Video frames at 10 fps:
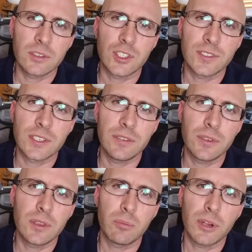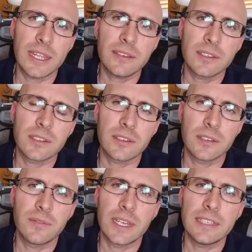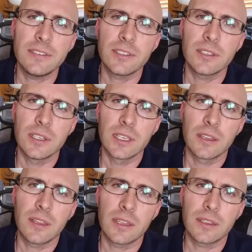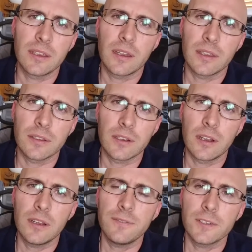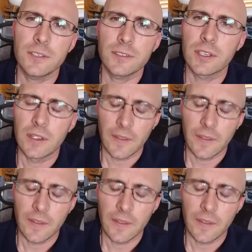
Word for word: just give you the practical advice that the author offers.